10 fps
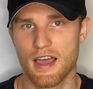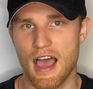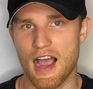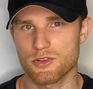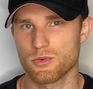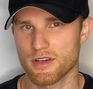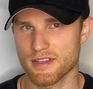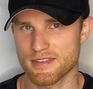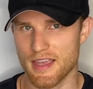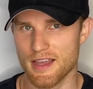actual
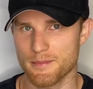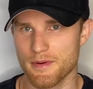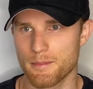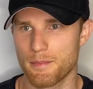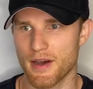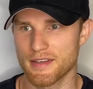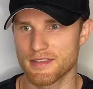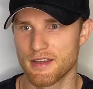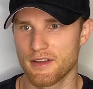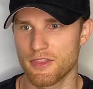exam,
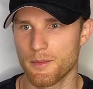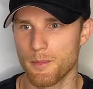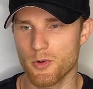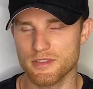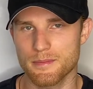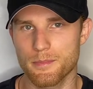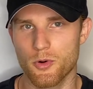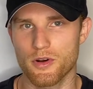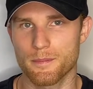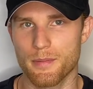but the most
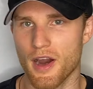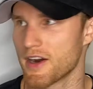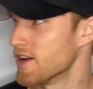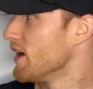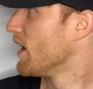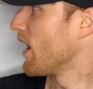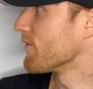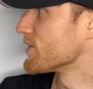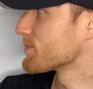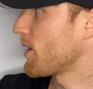important part of
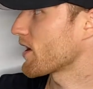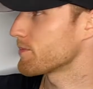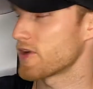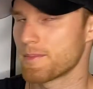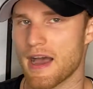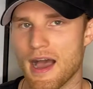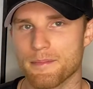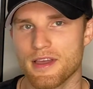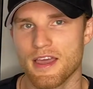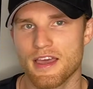this Pocket Prep
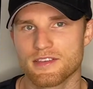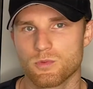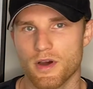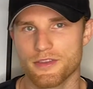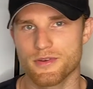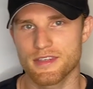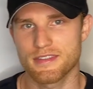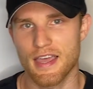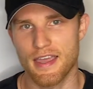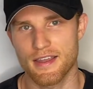app is what you can
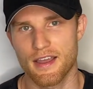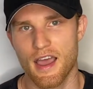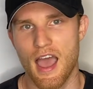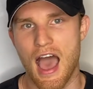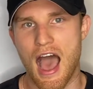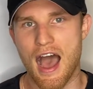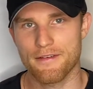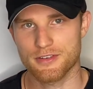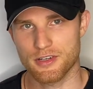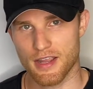take
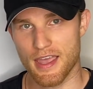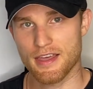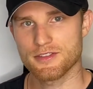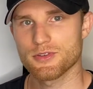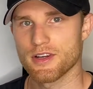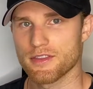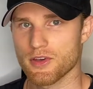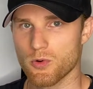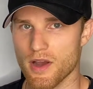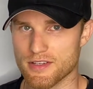after answering the
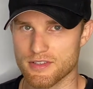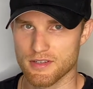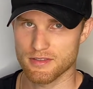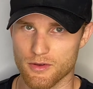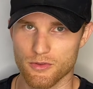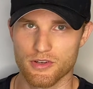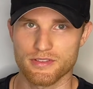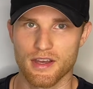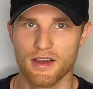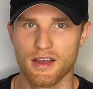question. there's
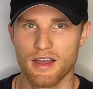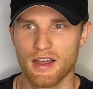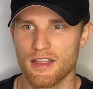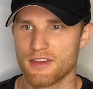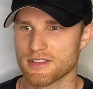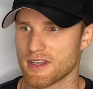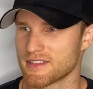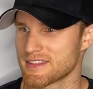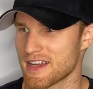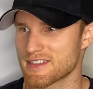a
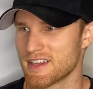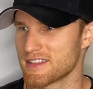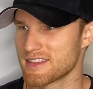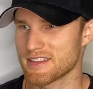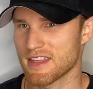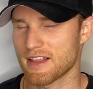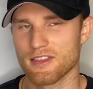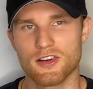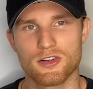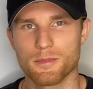section, it says like
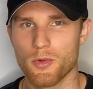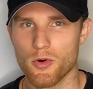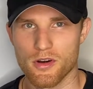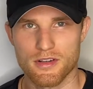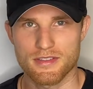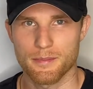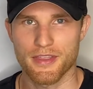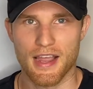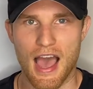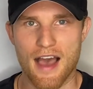learn more or
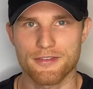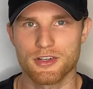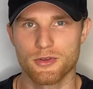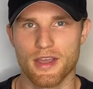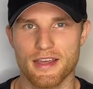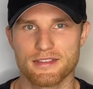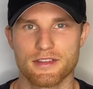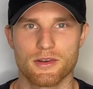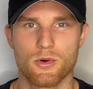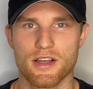something after you answer
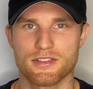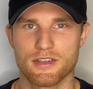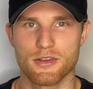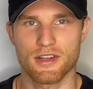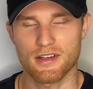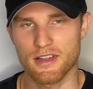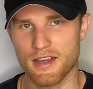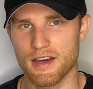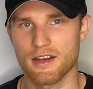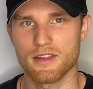the question. You can
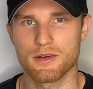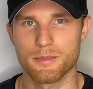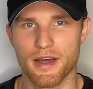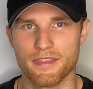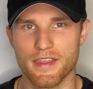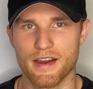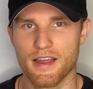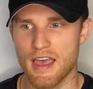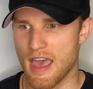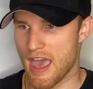click on a little button there
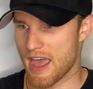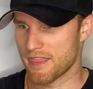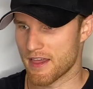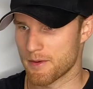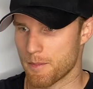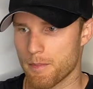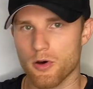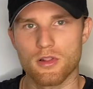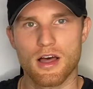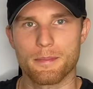and then
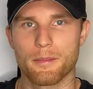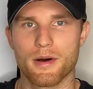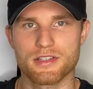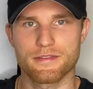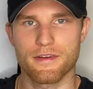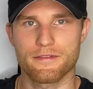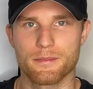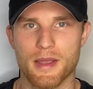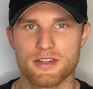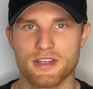pull up a bunch of
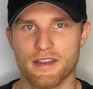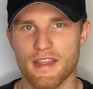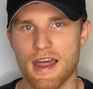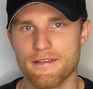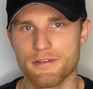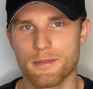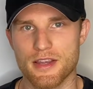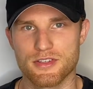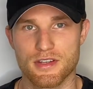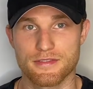information. And that
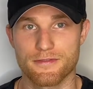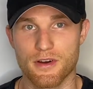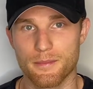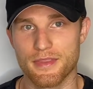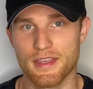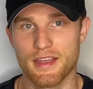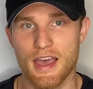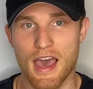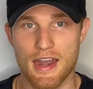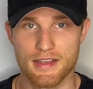information is from the
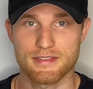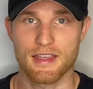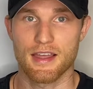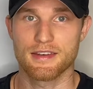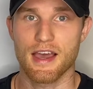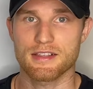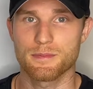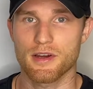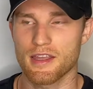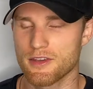NSCA
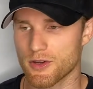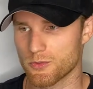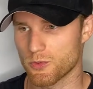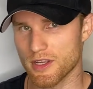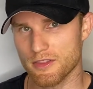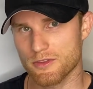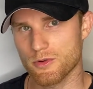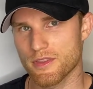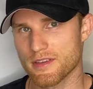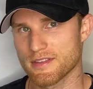textbook, and you can read through
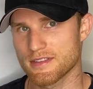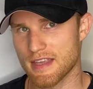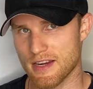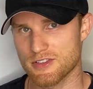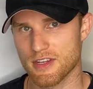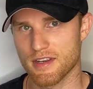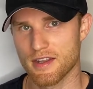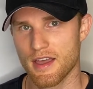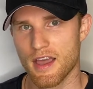the section